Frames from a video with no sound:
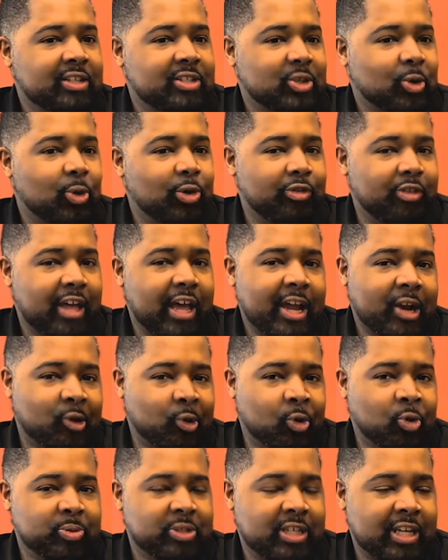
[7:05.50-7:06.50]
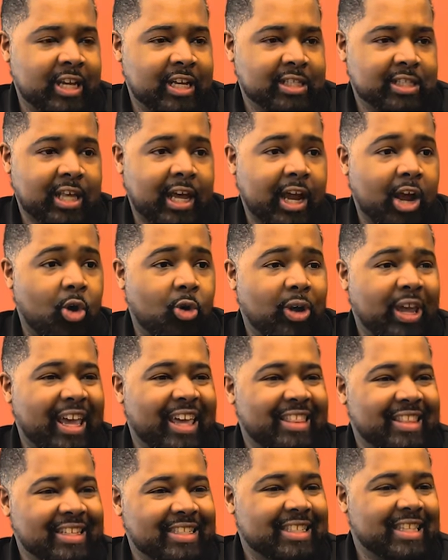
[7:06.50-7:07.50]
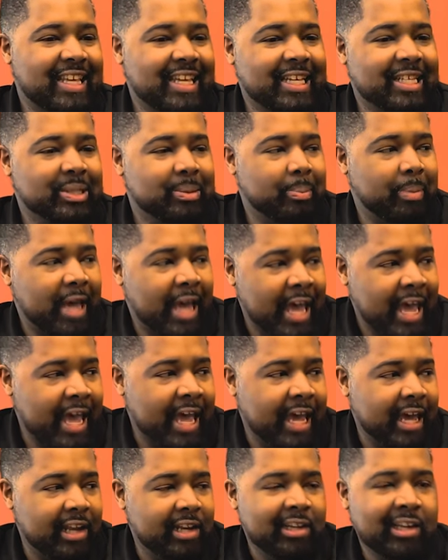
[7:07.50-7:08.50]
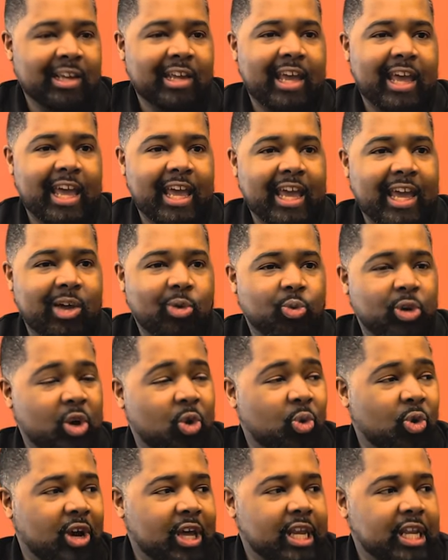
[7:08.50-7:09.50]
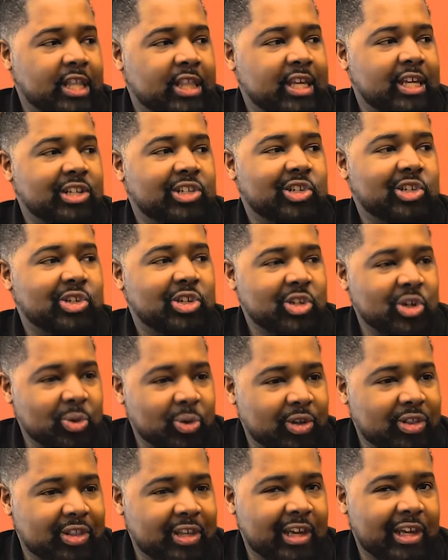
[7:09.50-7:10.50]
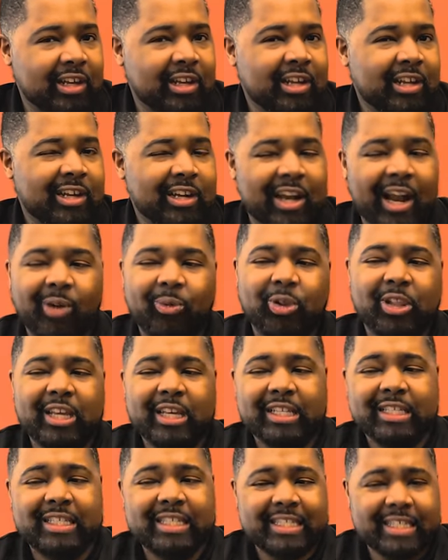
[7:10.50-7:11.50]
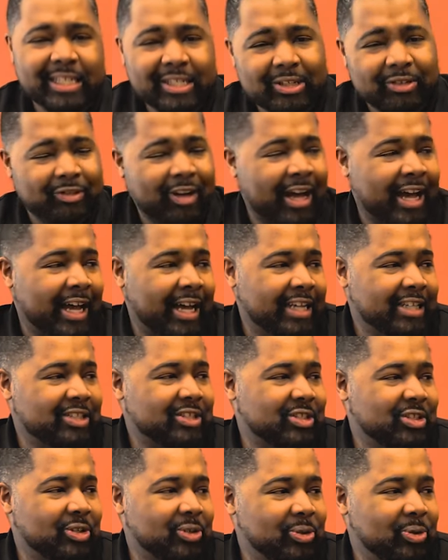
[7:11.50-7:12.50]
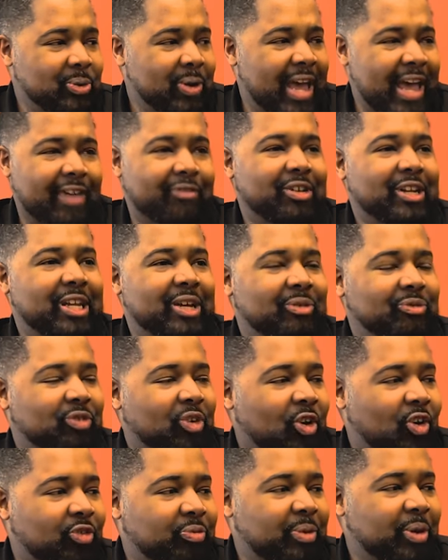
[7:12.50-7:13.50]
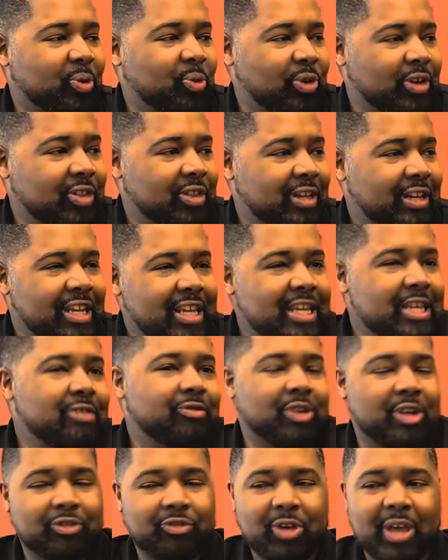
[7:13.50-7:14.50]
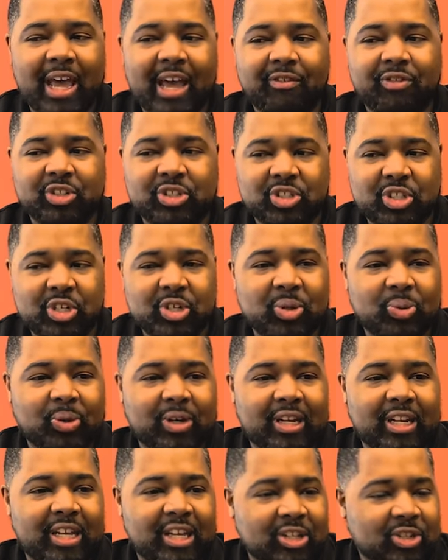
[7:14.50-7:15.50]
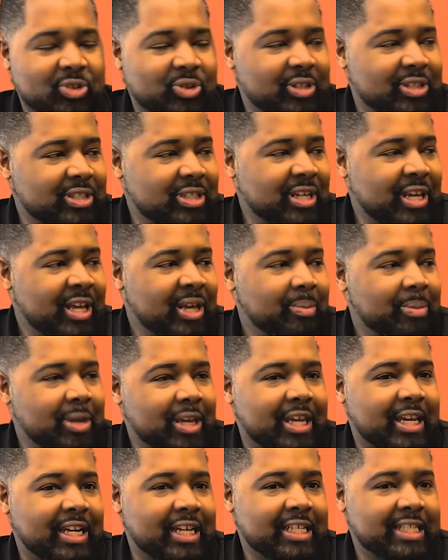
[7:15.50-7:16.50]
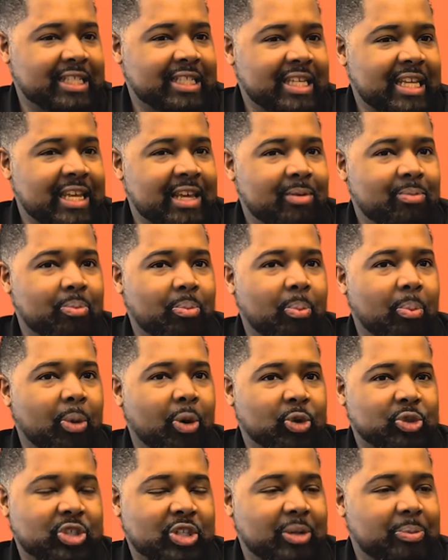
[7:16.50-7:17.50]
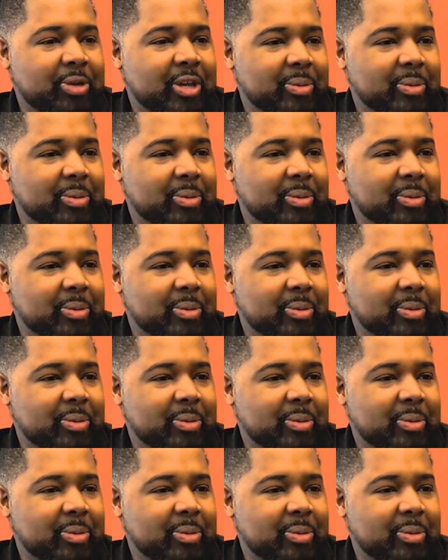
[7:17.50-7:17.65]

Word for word: So if that group says like, okay, this thing is bad and we don't want anything to do with it, mm-hmm. you're not really incentivized to have any involvement with it, even if you have a genuine interest, because most of the